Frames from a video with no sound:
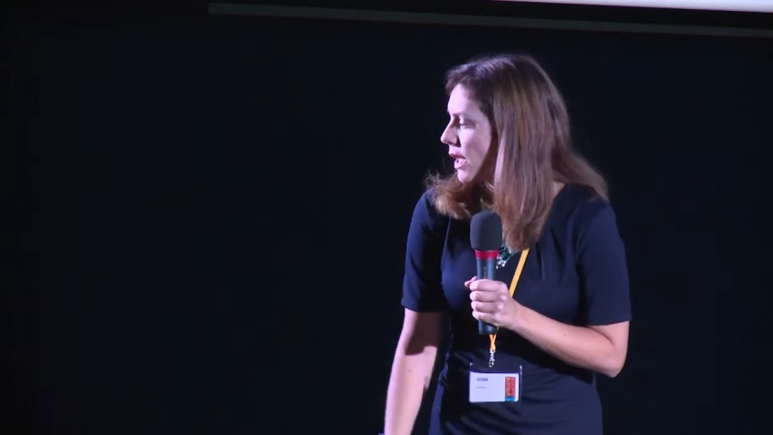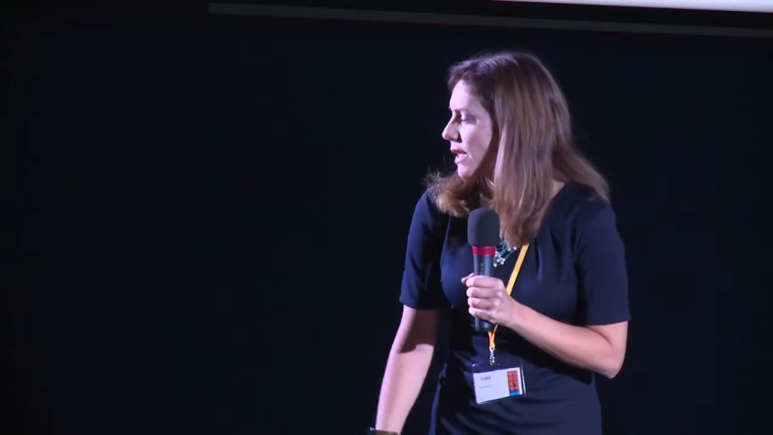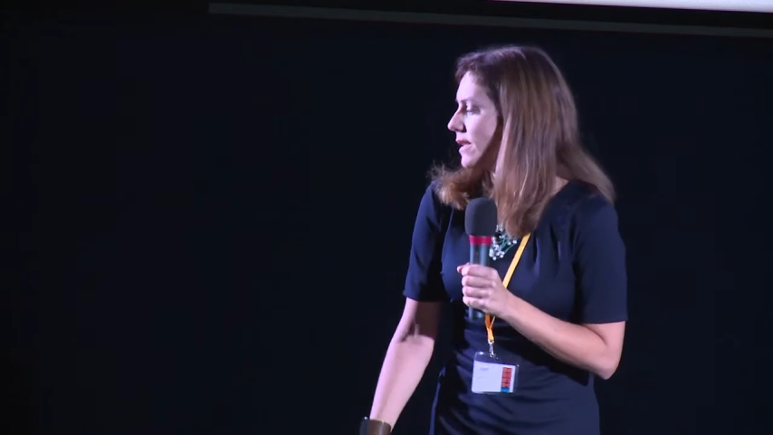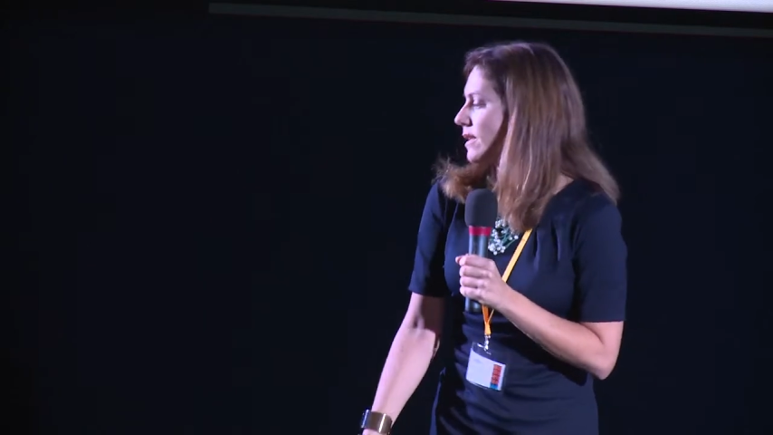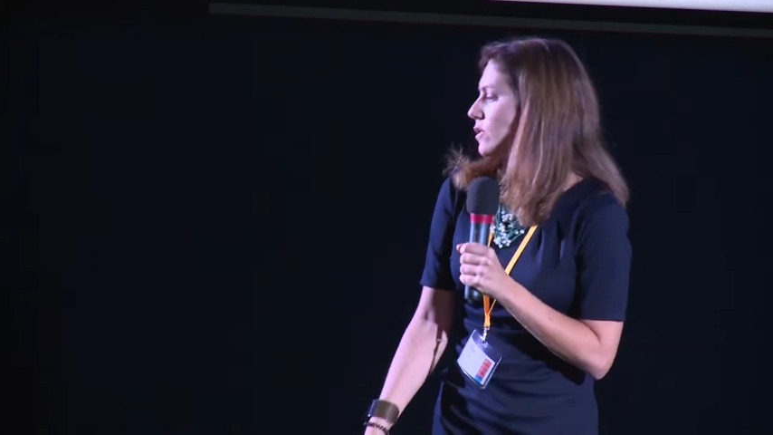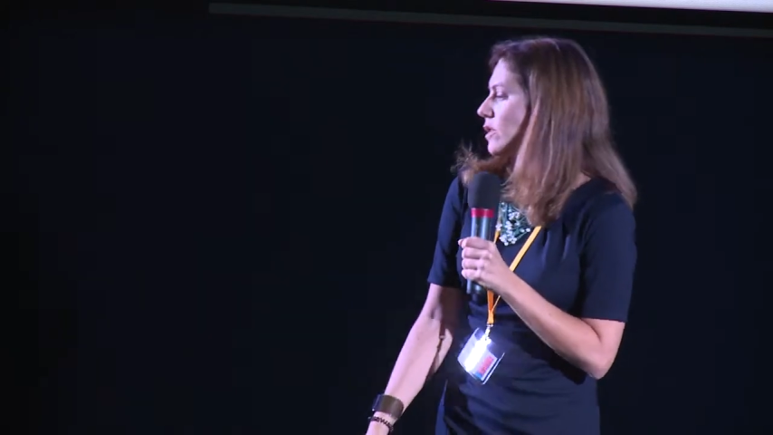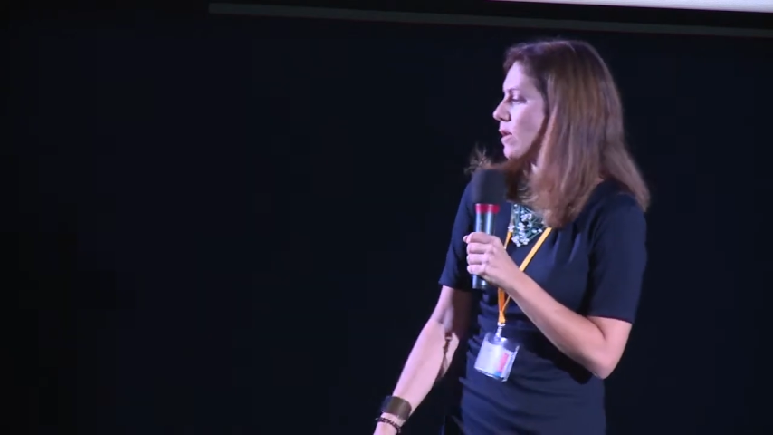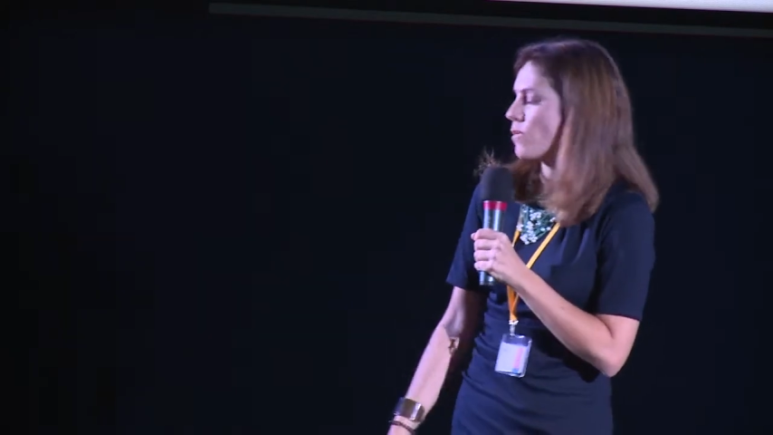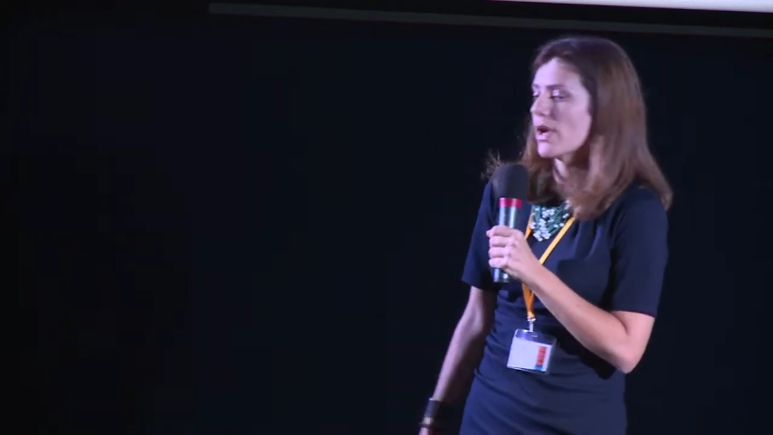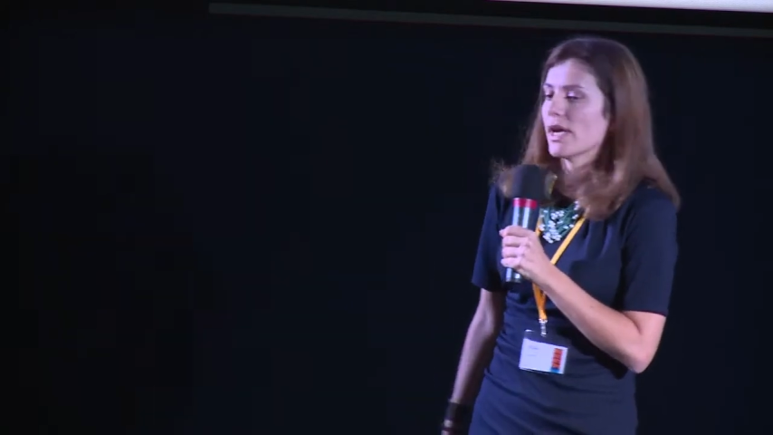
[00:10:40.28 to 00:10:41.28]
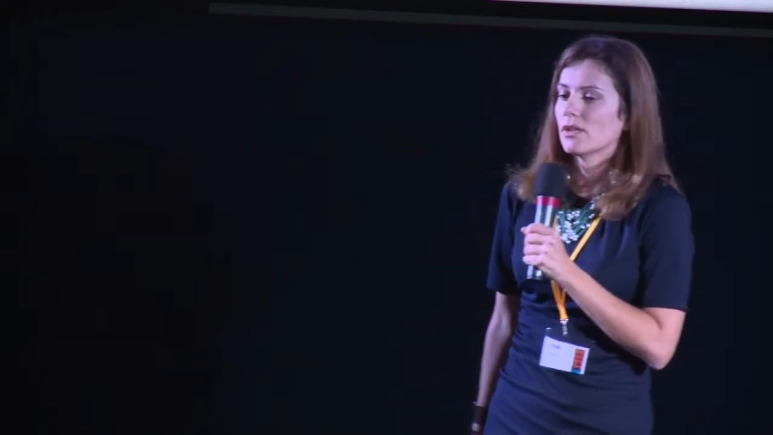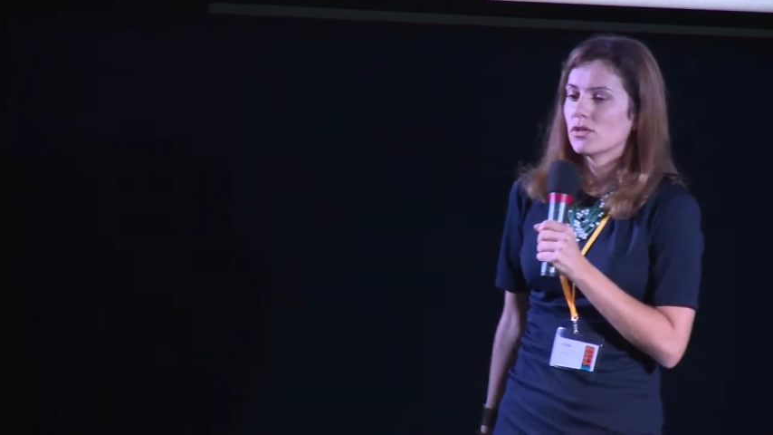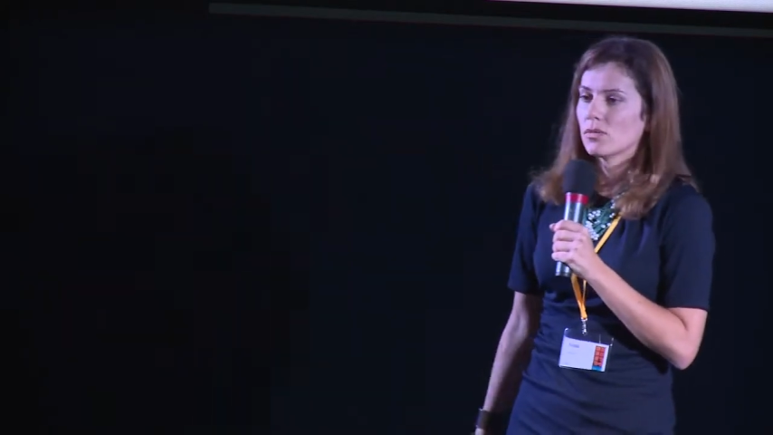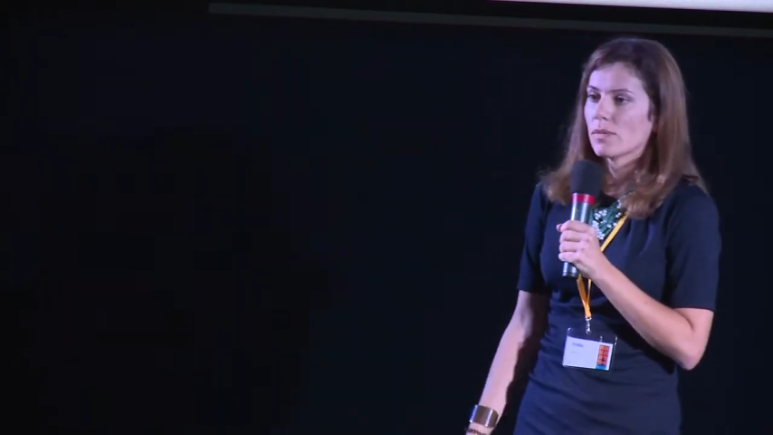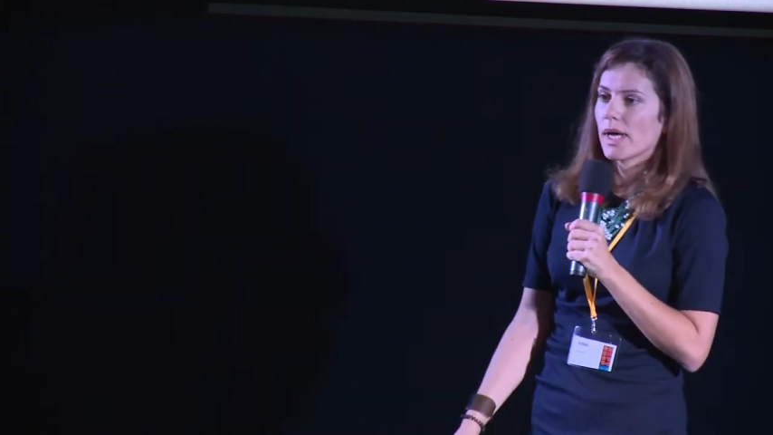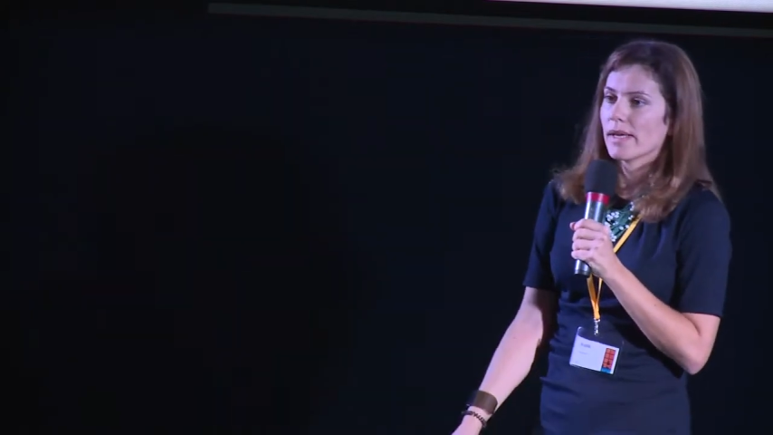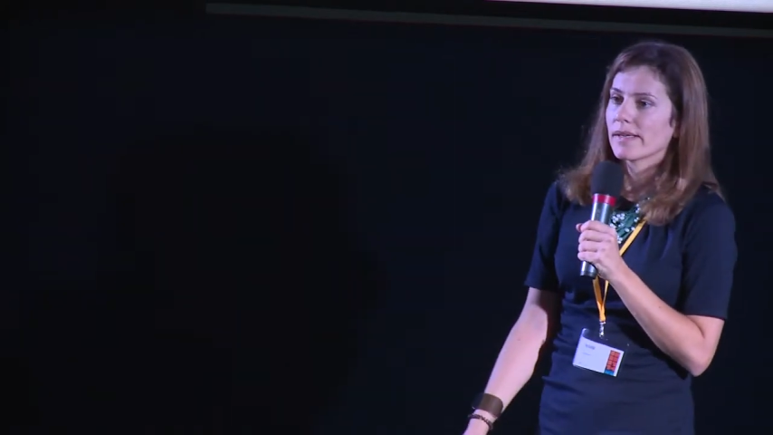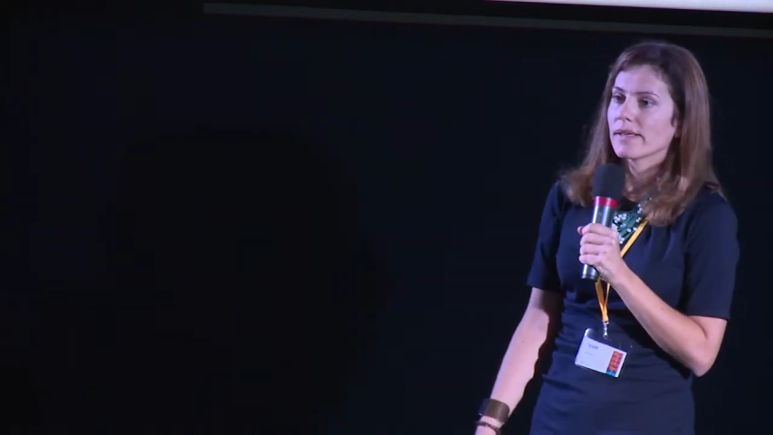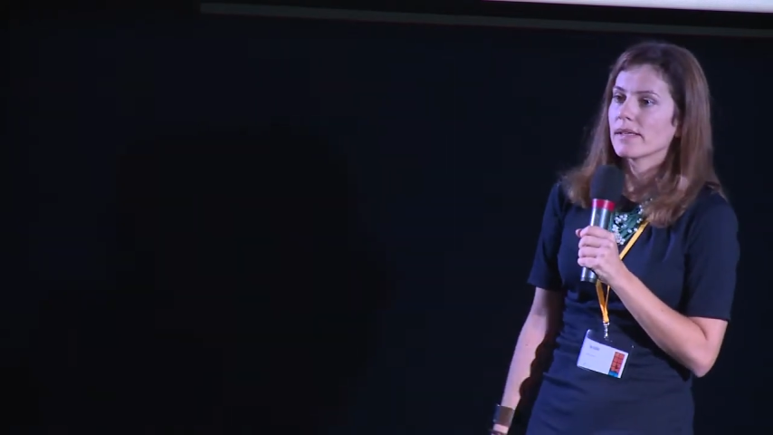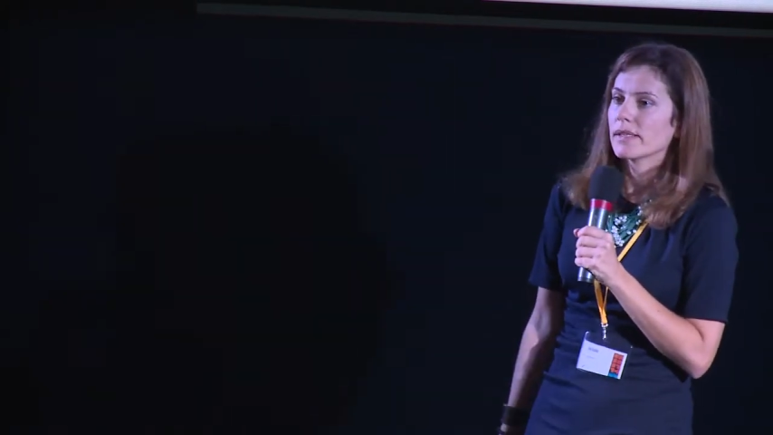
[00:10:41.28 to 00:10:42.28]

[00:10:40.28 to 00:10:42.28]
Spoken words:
And to come back to my